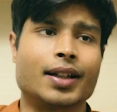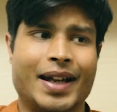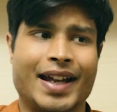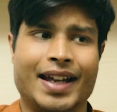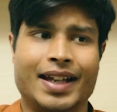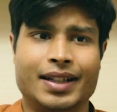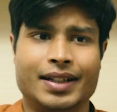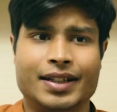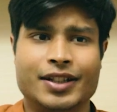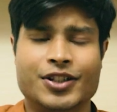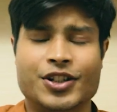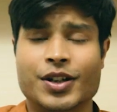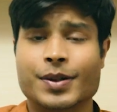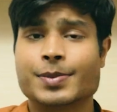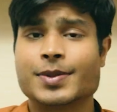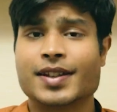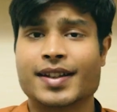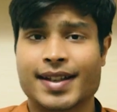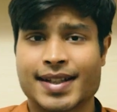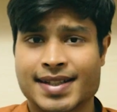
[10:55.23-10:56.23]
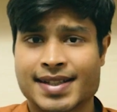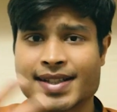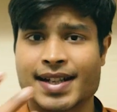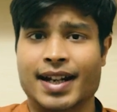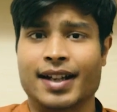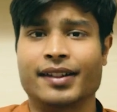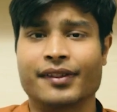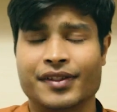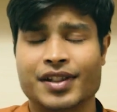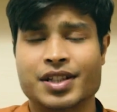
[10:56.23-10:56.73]
And in terms of the
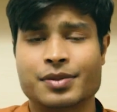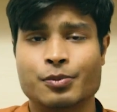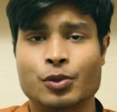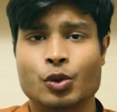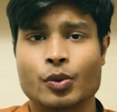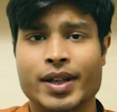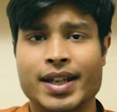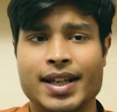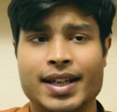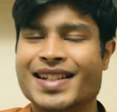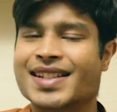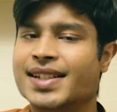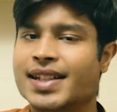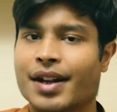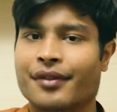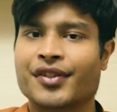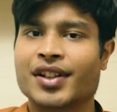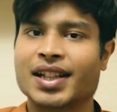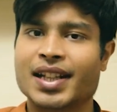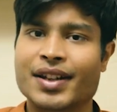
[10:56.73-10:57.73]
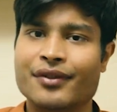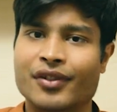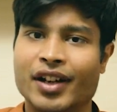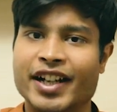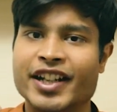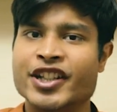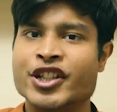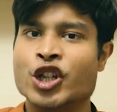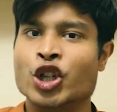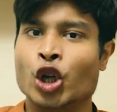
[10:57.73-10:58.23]
style of this movie, it's definitely
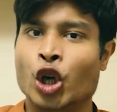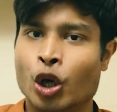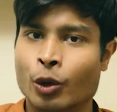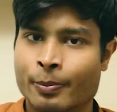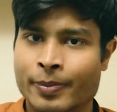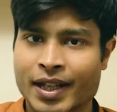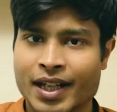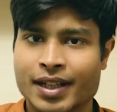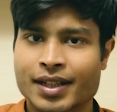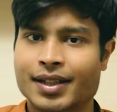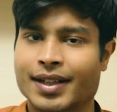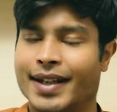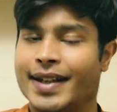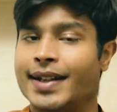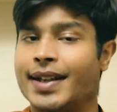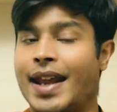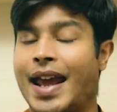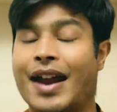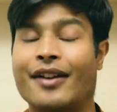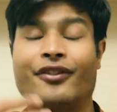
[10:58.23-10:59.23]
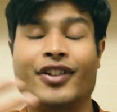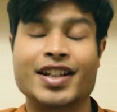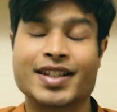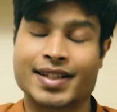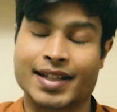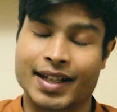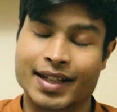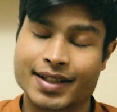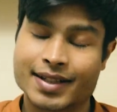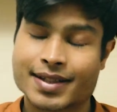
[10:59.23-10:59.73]
very European in every
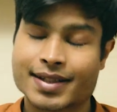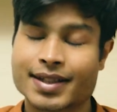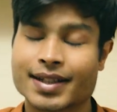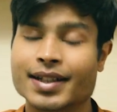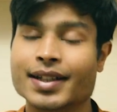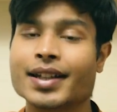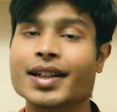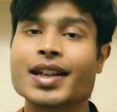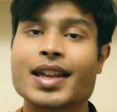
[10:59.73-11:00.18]
sense.